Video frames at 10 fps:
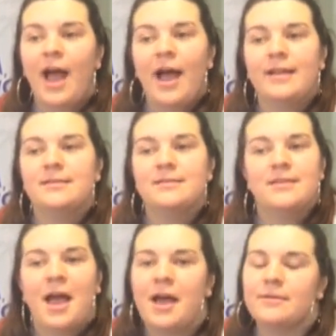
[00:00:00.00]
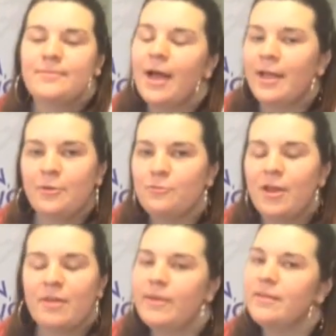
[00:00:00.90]
And I couldn't
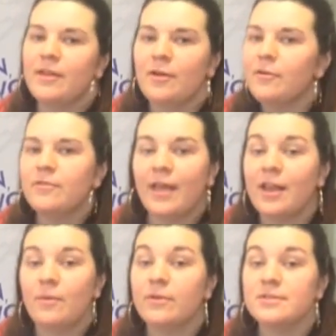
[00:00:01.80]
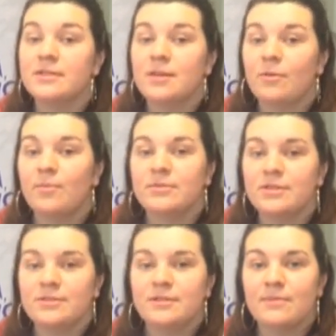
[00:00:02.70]
recommend it enough to anyone who's in a similar
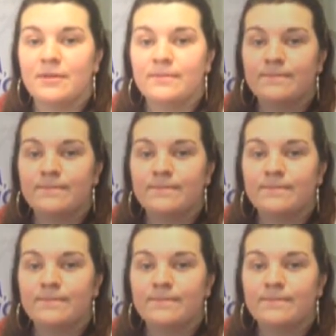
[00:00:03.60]
position to me.